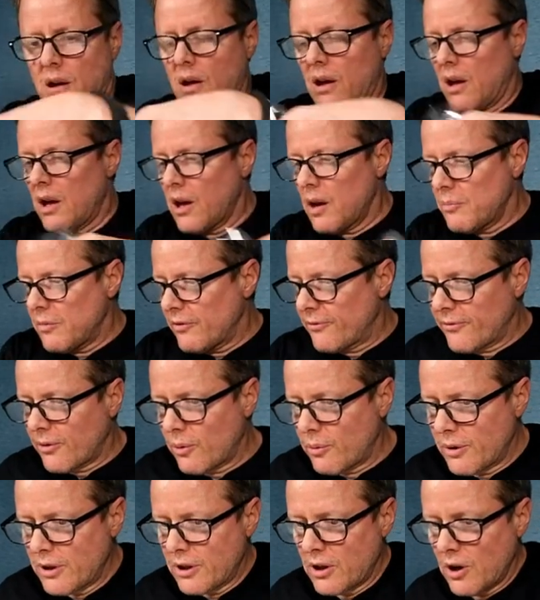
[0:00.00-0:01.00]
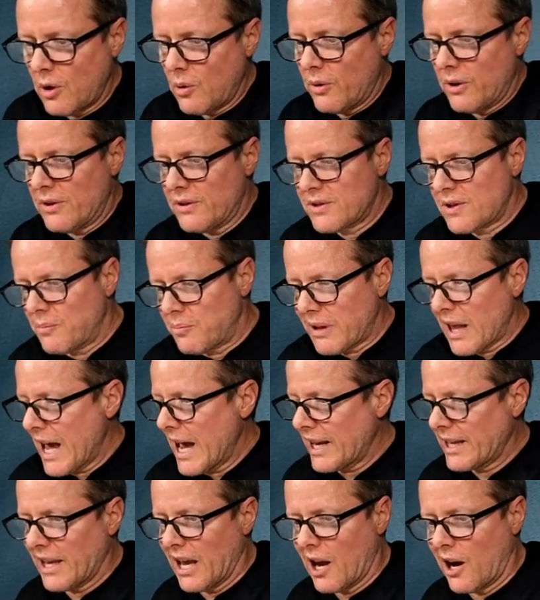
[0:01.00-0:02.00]
And before we go into
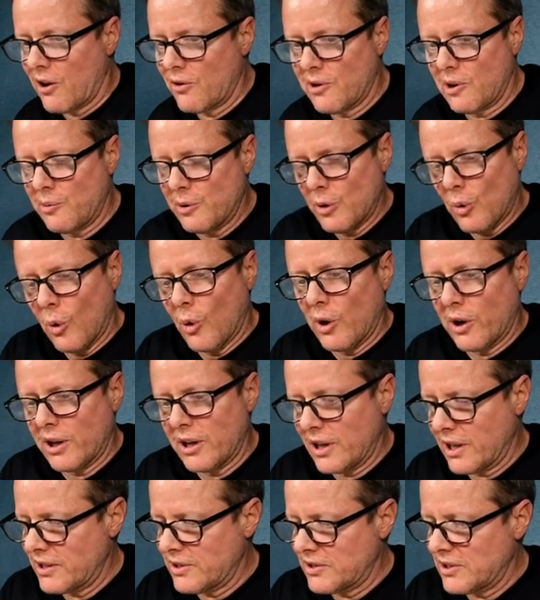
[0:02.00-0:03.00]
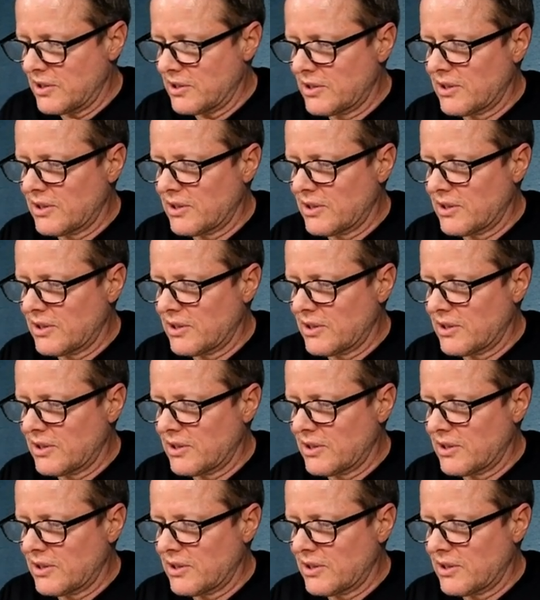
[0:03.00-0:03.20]
blackout and we organize these